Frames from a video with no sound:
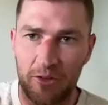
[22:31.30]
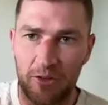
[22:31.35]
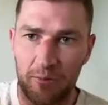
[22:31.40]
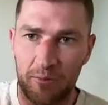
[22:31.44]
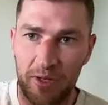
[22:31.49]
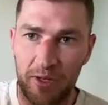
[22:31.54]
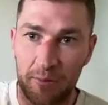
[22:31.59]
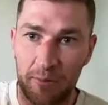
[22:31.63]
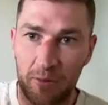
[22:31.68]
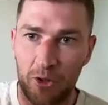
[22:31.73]

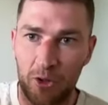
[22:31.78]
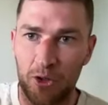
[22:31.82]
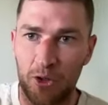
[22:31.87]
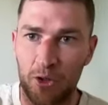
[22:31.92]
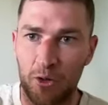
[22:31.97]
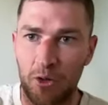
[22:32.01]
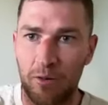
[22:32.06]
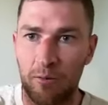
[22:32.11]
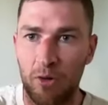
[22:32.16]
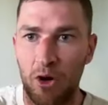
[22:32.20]
people who
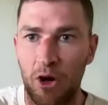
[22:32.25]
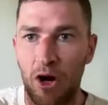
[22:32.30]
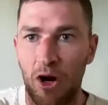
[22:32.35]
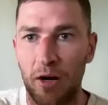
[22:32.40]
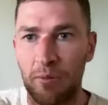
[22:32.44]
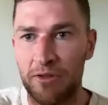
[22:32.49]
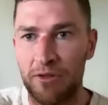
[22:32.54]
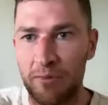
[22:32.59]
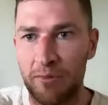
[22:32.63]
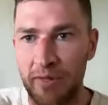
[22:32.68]
were more
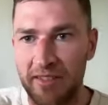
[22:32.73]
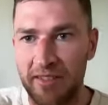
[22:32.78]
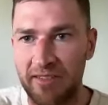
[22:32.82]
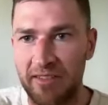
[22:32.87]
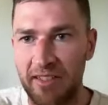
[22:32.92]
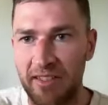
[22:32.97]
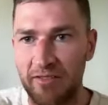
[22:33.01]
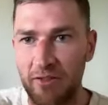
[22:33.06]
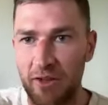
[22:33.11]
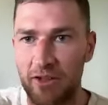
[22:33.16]

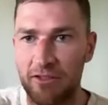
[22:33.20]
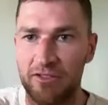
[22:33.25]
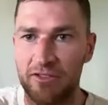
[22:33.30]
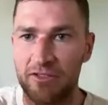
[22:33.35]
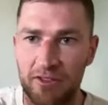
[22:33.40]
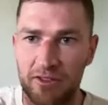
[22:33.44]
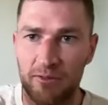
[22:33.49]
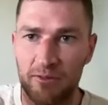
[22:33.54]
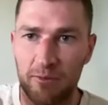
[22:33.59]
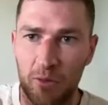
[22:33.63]
optimistic
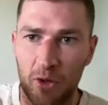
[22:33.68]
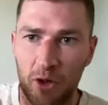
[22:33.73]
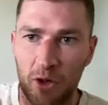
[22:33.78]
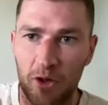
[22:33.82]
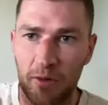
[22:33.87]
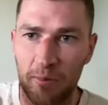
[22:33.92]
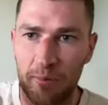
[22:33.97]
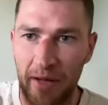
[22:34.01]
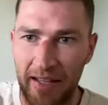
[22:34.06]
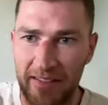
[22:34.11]
versus more
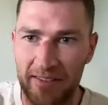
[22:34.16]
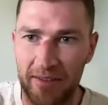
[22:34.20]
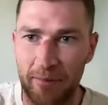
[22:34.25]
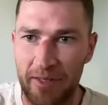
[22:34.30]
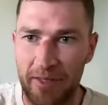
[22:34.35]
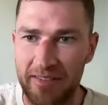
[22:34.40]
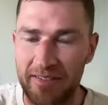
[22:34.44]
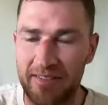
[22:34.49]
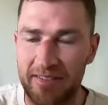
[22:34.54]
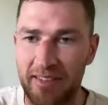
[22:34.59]

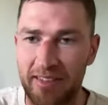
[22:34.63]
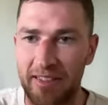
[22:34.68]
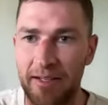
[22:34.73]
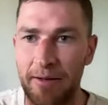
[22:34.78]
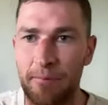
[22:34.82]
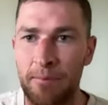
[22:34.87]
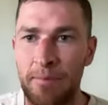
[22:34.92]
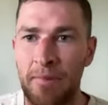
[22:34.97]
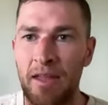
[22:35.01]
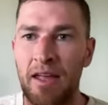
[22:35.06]
pessimistic.
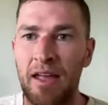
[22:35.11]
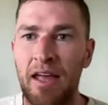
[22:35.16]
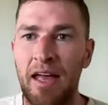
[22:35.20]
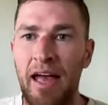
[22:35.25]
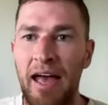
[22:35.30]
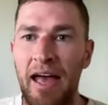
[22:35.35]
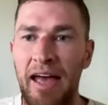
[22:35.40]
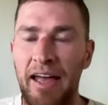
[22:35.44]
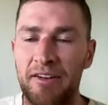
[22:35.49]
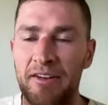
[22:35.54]

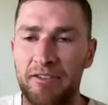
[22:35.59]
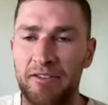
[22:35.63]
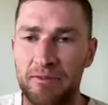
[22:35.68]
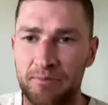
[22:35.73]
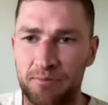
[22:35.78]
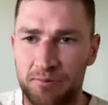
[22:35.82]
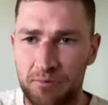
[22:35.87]
And